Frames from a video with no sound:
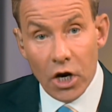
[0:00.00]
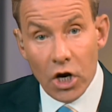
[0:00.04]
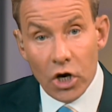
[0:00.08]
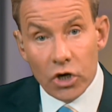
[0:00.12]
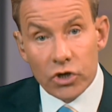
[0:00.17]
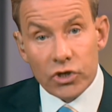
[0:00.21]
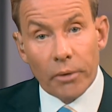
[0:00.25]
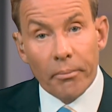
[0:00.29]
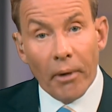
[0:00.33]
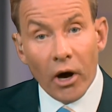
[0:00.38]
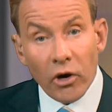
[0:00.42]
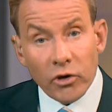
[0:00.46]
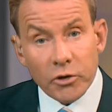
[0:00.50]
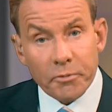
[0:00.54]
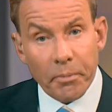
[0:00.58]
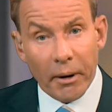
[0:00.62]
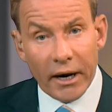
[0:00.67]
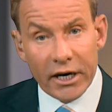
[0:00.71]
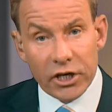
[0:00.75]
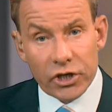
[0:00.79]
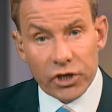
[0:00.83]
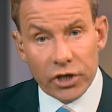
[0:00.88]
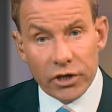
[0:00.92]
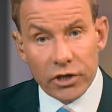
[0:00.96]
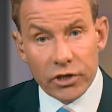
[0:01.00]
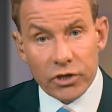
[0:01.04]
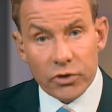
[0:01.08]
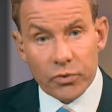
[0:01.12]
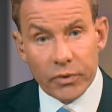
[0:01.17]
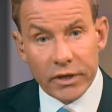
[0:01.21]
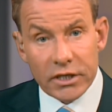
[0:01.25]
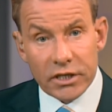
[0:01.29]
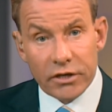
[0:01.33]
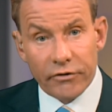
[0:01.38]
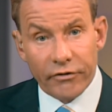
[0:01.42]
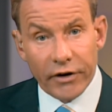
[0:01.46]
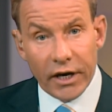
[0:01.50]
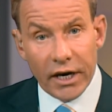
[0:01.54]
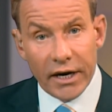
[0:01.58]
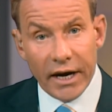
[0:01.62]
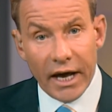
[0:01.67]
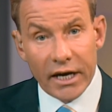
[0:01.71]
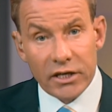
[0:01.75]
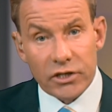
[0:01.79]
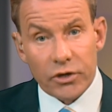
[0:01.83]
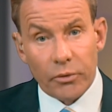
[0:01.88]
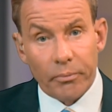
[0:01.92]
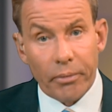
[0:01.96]
So most patients with severe
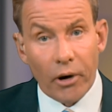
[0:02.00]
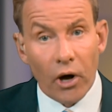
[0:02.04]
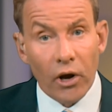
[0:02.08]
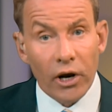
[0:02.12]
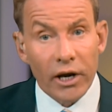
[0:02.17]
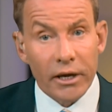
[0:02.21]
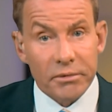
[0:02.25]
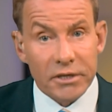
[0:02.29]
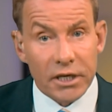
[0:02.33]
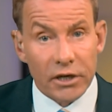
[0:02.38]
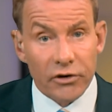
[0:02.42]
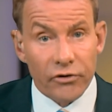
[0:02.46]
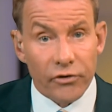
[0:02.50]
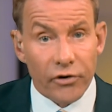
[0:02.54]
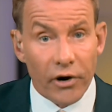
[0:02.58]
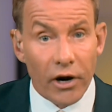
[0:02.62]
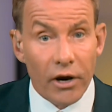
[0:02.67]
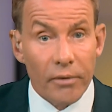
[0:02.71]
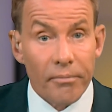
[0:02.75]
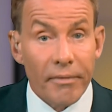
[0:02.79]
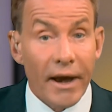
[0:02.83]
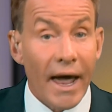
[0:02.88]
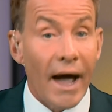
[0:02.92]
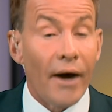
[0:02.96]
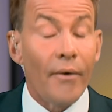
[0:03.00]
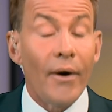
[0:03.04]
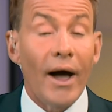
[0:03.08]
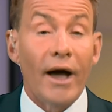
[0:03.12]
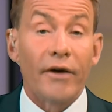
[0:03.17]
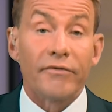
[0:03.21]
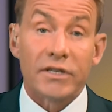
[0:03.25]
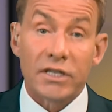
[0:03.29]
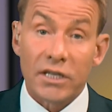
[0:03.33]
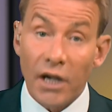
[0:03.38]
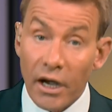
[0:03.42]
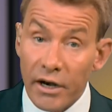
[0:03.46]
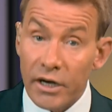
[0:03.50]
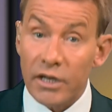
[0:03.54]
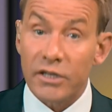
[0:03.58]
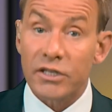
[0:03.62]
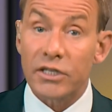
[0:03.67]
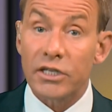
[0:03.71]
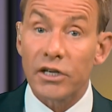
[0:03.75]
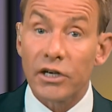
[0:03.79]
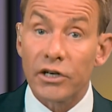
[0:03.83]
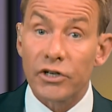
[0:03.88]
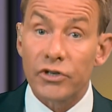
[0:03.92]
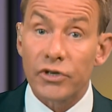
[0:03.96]
nasal polyp syndrome now have sinus
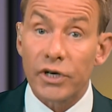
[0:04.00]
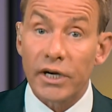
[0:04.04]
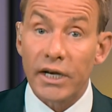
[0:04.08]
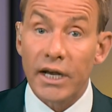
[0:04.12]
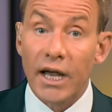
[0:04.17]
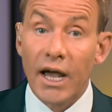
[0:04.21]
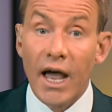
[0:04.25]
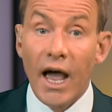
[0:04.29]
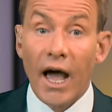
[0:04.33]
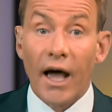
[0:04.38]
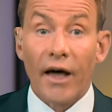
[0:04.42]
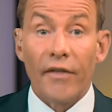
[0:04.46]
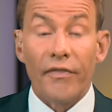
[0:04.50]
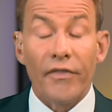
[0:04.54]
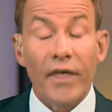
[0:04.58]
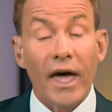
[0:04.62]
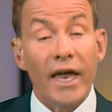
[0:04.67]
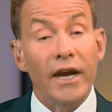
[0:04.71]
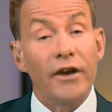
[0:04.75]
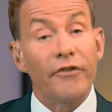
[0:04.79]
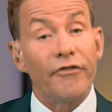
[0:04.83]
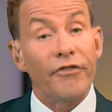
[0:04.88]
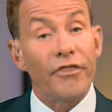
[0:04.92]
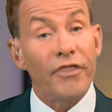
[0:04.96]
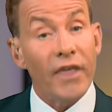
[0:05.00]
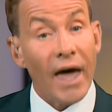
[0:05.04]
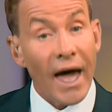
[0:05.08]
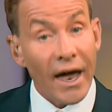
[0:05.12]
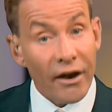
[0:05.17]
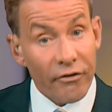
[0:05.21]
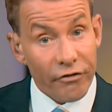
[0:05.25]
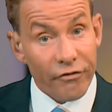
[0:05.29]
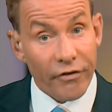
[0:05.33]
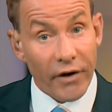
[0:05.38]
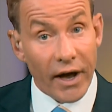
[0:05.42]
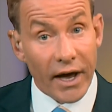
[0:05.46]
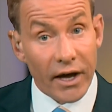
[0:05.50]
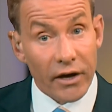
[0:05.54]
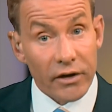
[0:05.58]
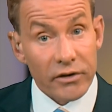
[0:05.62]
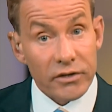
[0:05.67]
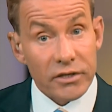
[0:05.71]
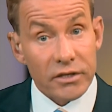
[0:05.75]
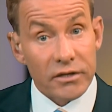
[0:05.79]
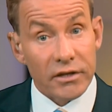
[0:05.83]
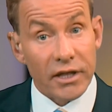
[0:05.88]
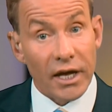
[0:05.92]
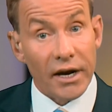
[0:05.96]
surgery, and then if that
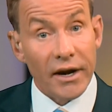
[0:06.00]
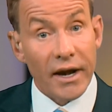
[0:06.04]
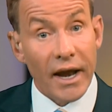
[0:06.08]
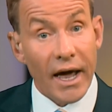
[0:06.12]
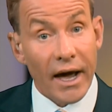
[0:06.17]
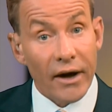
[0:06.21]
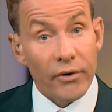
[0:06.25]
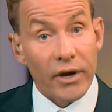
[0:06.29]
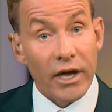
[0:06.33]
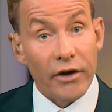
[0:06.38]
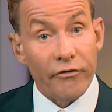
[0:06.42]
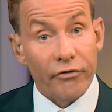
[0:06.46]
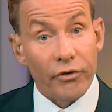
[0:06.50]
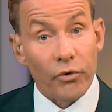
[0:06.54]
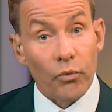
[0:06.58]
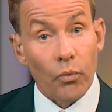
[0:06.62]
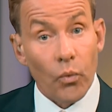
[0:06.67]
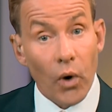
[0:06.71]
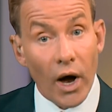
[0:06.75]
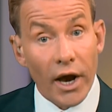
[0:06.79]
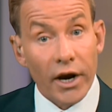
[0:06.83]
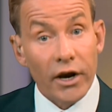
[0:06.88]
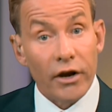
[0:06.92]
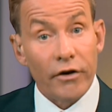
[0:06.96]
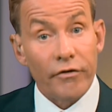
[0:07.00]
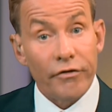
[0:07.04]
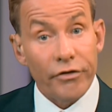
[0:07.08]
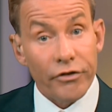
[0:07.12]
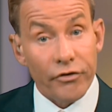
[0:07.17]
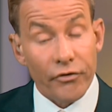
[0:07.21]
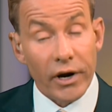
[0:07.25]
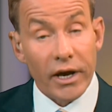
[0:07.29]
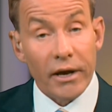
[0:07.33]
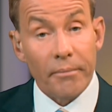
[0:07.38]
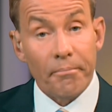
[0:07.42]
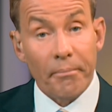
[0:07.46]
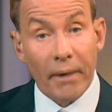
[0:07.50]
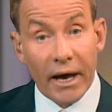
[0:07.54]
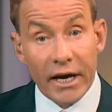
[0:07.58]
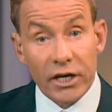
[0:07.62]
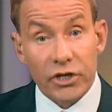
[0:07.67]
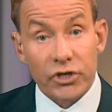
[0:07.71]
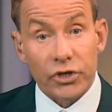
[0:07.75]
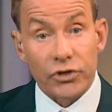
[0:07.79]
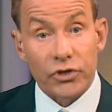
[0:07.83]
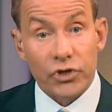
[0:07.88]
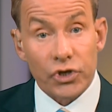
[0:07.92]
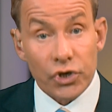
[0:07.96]
fails, they're now given one of three
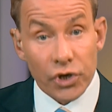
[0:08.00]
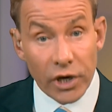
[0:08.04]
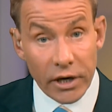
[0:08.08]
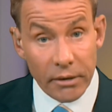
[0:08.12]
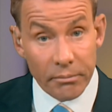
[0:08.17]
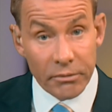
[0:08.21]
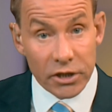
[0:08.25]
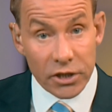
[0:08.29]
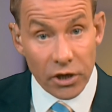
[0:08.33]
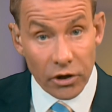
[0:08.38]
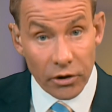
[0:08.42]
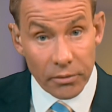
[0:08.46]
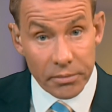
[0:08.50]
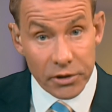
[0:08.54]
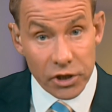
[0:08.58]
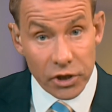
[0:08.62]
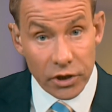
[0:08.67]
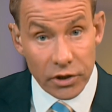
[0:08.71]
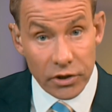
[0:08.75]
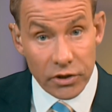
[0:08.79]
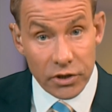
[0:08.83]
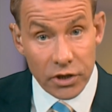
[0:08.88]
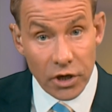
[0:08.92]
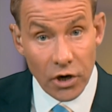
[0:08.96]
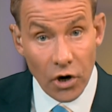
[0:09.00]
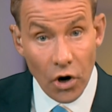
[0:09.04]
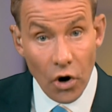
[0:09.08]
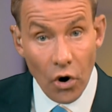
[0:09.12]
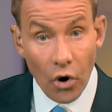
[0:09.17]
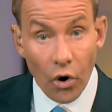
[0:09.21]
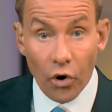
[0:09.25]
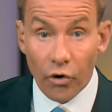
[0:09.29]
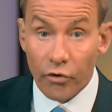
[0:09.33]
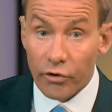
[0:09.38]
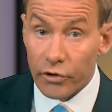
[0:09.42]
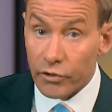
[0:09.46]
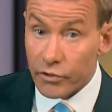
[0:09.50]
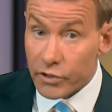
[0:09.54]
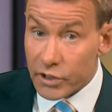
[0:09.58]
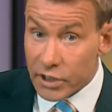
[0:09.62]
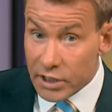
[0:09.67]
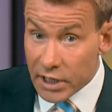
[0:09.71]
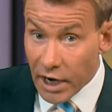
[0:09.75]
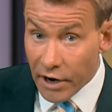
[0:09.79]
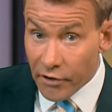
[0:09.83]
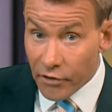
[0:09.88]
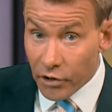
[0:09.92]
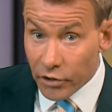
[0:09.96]
major treatment options: oral
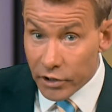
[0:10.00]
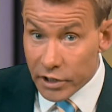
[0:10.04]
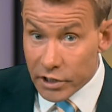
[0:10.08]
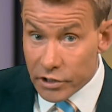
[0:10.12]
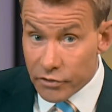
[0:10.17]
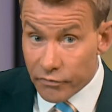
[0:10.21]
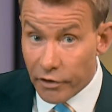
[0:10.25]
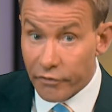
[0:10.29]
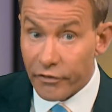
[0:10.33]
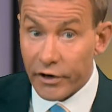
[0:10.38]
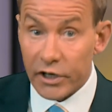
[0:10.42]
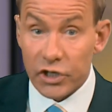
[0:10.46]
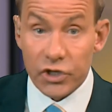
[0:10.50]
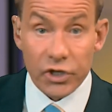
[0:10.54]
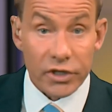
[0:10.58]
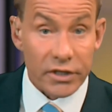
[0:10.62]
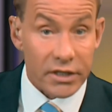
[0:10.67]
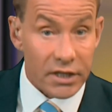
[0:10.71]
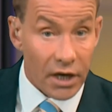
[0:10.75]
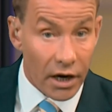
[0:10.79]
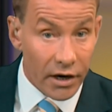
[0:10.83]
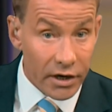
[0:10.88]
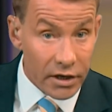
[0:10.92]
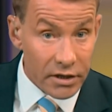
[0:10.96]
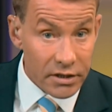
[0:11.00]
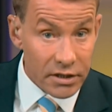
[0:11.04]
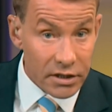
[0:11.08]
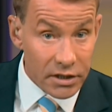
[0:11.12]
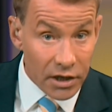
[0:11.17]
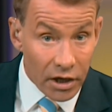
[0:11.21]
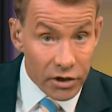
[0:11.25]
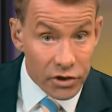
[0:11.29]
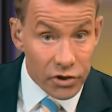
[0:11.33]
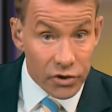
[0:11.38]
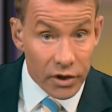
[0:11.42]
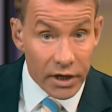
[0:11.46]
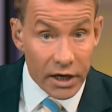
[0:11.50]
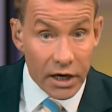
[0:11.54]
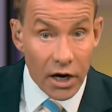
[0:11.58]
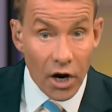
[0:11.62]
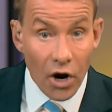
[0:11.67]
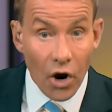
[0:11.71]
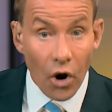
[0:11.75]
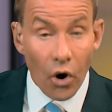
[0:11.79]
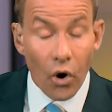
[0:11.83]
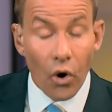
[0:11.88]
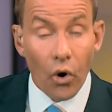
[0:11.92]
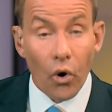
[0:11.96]
steroids, revision sinus surgery,
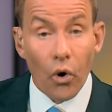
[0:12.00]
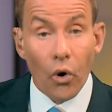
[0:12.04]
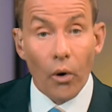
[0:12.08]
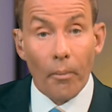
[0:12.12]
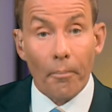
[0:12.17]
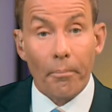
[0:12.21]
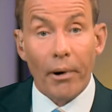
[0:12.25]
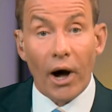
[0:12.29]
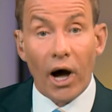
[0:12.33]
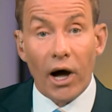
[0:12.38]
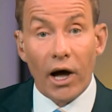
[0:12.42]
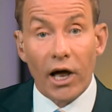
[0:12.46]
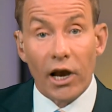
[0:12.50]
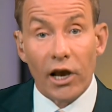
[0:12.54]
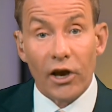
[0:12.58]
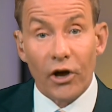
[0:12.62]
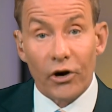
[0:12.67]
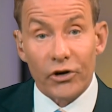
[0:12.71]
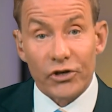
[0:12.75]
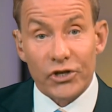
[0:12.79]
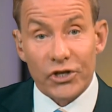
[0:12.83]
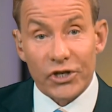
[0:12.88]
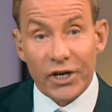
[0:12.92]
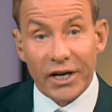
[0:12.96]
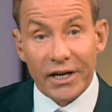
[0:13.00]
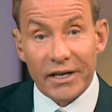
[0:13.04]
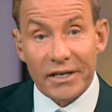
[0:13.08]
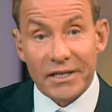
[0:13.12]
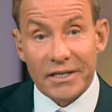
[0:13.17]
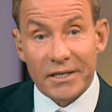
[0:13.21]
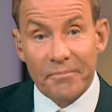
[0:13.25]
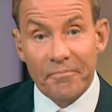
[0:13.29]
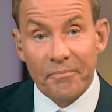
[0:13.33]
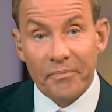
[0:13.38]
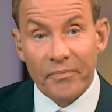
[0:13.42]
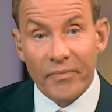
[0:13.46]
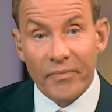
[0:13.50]
or biologics.